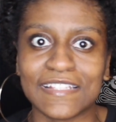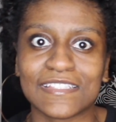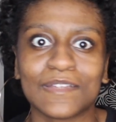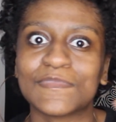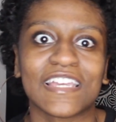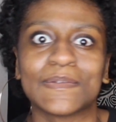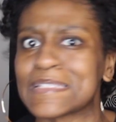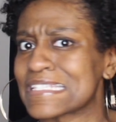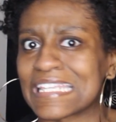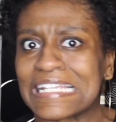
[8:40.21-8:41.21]
and sometimes
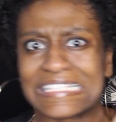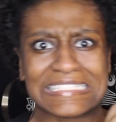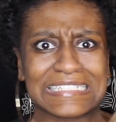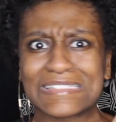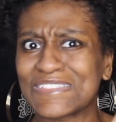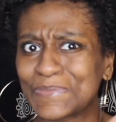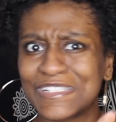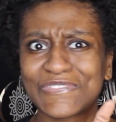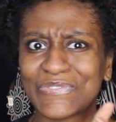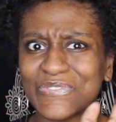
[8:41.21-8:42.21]
it's like a little too
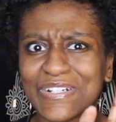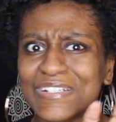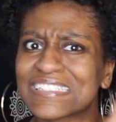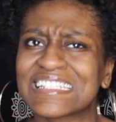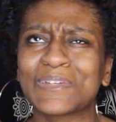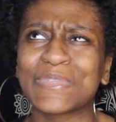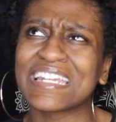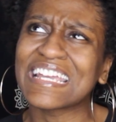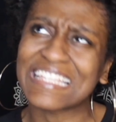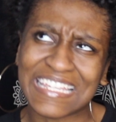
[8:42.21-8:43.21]
much for folks, and I mean
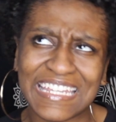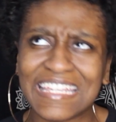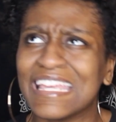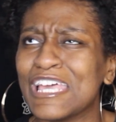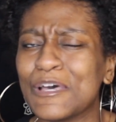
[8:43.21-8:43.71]
I get it,